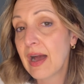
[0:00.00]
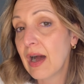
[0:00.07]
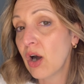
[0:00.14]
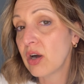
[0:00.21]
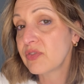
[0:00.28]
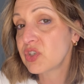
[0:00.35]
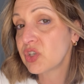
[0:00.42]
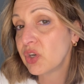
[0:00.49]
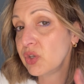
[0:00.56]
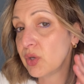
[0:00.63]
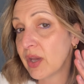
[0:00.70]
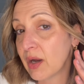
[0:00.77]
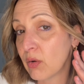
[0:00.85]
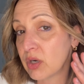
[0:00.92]
I've shown you
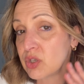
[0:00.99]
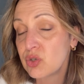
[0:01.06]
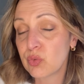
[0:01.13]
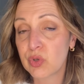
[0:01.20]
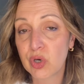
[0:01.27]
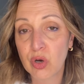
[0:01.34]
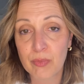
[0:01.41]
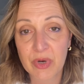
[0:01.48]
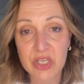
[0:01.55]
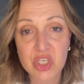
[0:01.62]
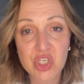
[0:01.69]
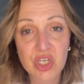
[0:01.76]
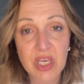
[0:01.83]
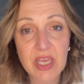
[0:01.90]
how I do it on my
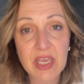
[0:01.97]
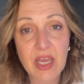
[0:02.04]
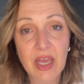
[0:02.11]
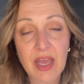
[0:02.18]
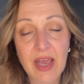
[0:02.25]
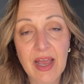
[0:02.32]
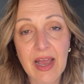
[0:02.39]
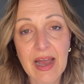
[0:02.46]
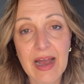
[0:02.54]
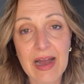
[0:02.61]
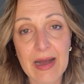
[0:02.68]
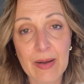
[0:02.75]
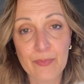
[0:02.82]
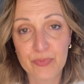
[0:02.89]
cheek.
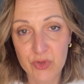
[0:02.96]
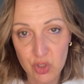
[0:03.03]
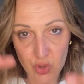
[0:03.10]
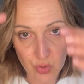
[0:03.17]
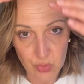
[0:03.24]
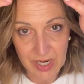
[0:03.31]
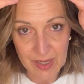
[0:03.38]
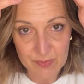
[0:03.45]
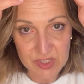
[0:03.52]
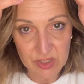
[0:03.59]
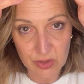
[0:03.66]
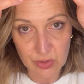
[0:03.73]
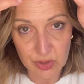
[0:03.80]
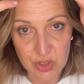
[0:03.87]
You could
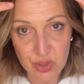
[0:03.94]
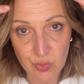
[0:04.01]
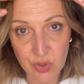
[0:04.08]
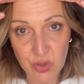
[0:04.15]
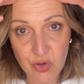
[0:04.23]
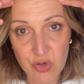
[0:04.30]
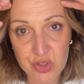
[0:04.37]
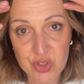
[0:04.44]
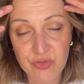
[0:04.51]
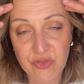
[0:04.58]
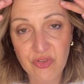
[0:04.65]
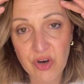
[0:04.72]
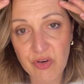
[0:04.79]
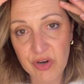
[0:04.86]
absolutely do it across your
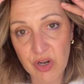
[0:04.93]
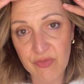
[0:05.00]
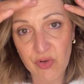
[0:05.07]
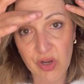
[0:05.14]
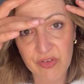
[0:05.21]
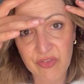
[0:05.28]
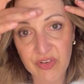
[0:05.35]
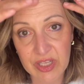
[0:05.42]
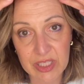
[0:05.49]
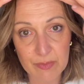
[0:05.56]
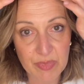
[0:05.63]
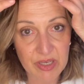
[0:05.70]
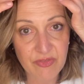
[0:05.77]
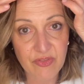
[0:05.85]
forehead. I've got a fairly
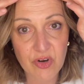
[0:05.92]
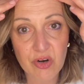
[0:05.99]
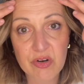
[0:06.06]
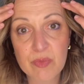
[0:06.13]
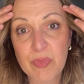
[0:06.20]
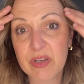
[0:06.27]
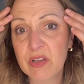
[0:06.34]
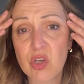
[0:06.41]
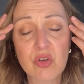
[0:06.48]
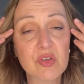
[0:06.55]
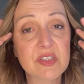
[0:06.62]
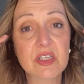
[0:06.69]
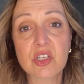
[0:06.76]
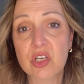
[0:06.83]
big forehead, but the
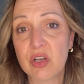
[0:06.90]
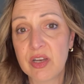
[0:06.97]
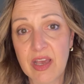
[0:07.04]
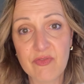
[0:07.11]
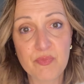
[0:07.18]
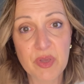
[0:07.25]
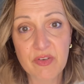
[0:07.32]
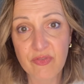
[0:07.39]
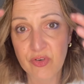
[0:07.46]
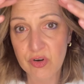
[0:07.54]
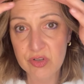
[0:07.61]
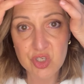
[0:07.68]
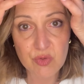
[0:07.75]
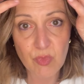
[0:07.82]
girls that don't have big
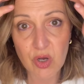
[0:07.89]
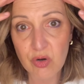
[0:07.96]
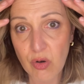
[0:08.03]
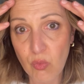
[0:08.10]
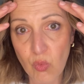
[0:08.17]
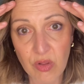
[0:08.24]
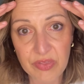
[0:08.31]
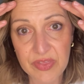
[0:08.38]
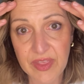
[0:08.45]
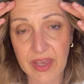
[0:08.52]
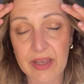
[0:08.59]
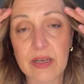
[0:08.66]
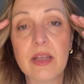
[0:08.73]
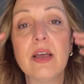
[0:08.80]
foreheads, you might not want
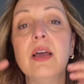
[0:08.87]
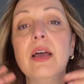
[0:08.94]
that.